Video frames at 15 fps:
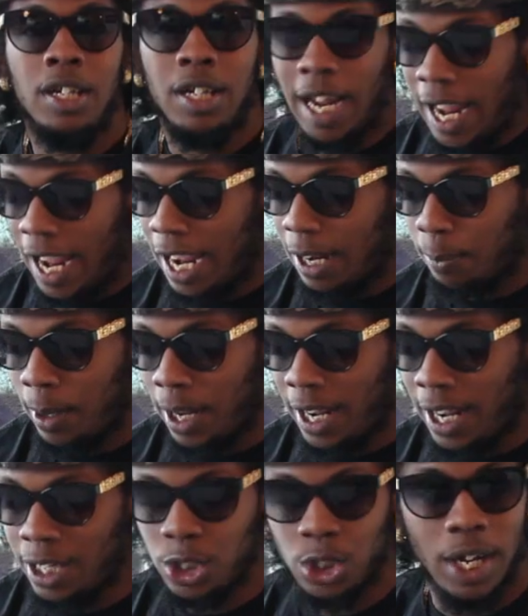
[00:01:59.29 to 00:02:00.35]

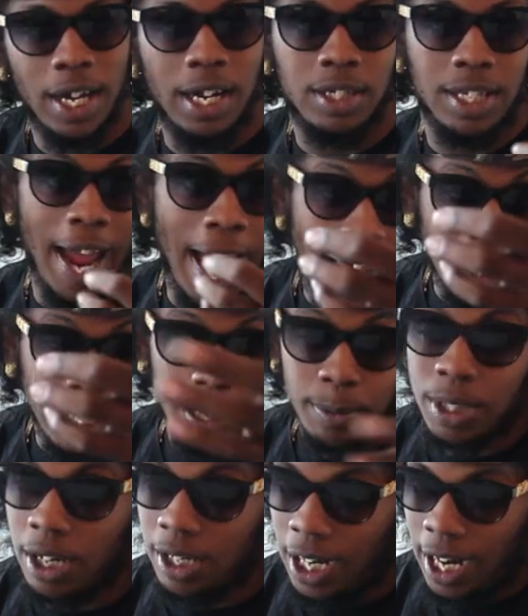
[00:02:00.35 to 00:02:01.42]
Ant-Man. Shout out to Alan. I'm sorry